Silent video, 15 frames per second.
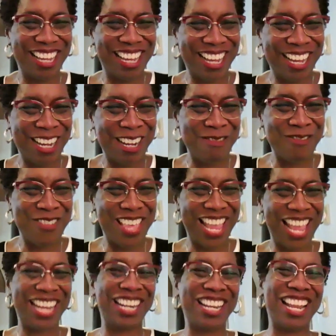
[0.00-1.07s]

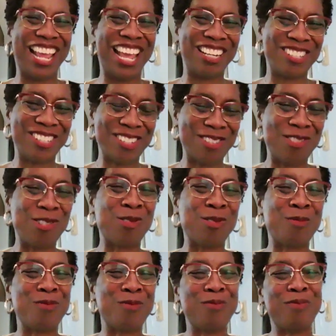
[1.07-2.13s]
at a
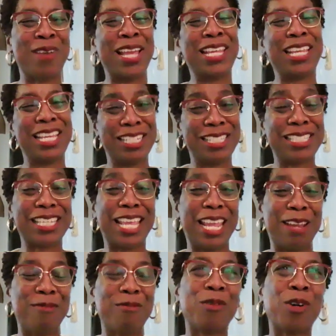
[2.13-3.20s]
school, my kids
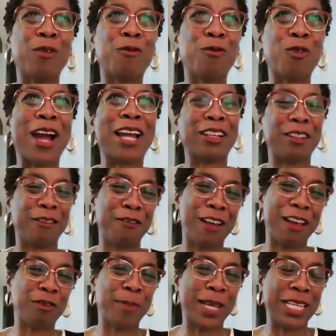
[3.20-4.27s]
came, well, 4 out of the
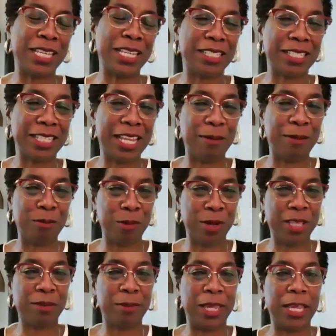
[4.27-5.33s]
5 of my kids came
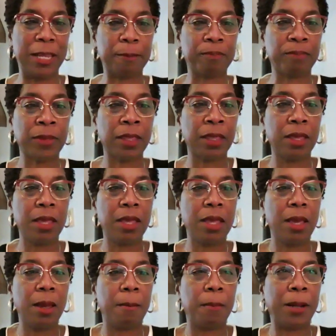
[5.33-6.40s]
with me.
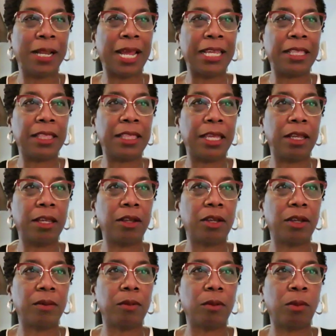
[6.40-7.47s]
But I think
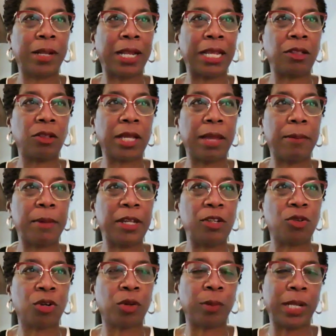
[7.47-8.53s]
when I look at my
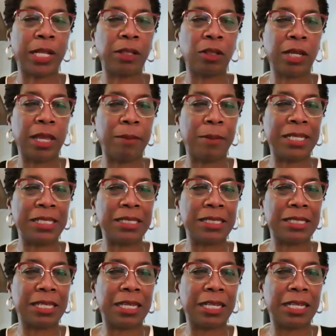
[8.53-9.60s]
daughter, when I look at my
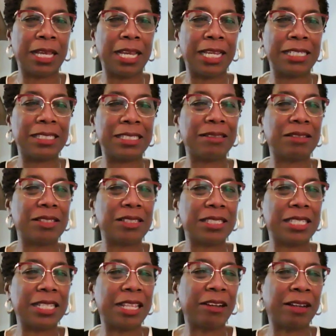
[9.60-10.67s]
son, I
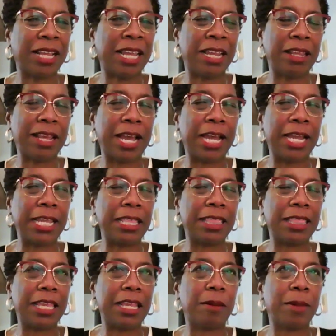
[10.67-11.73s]
sit there and I
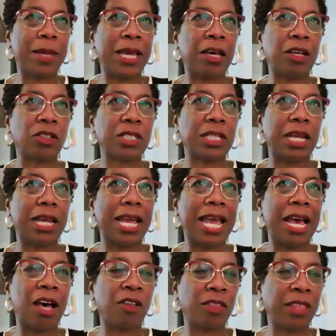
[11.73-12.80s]
think about
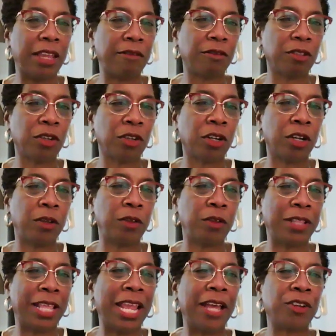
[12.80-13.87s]
how they've
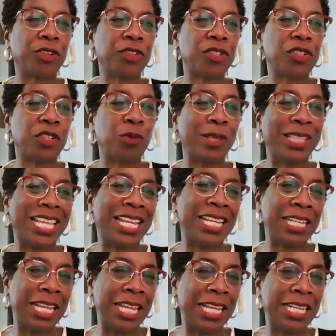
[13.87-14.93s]
learned, they understood what they
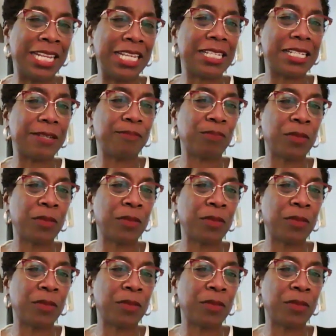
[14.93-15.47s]
needed